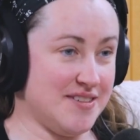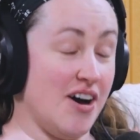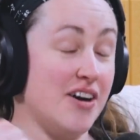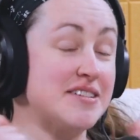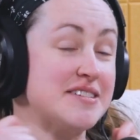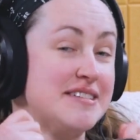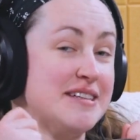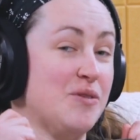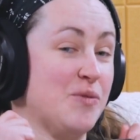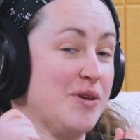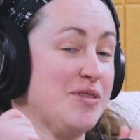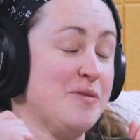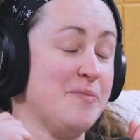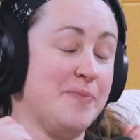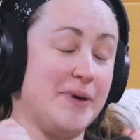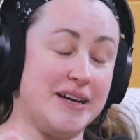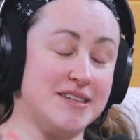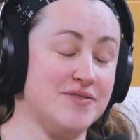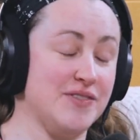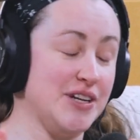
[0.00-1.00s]
Honestly, one of the
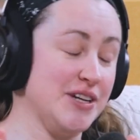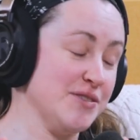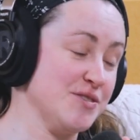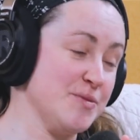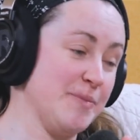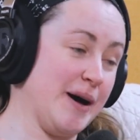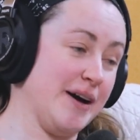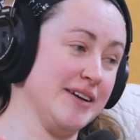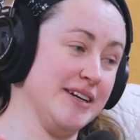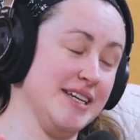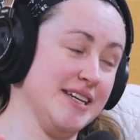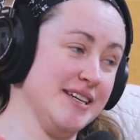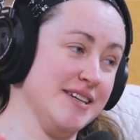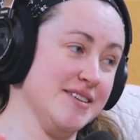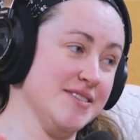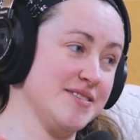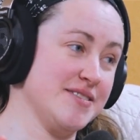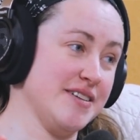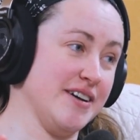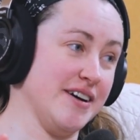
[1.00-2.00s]
best videos about it
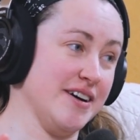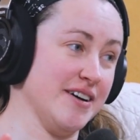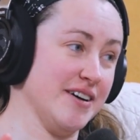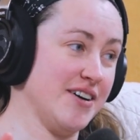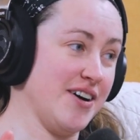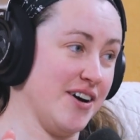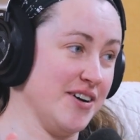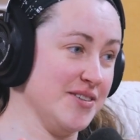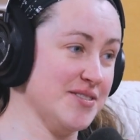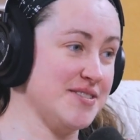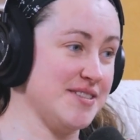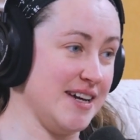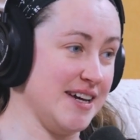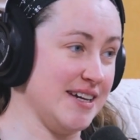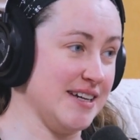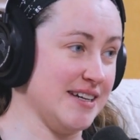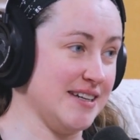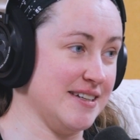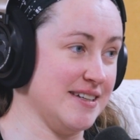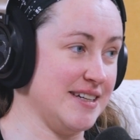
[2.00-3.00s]
is Carl
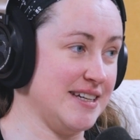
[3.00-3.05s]
Sagan.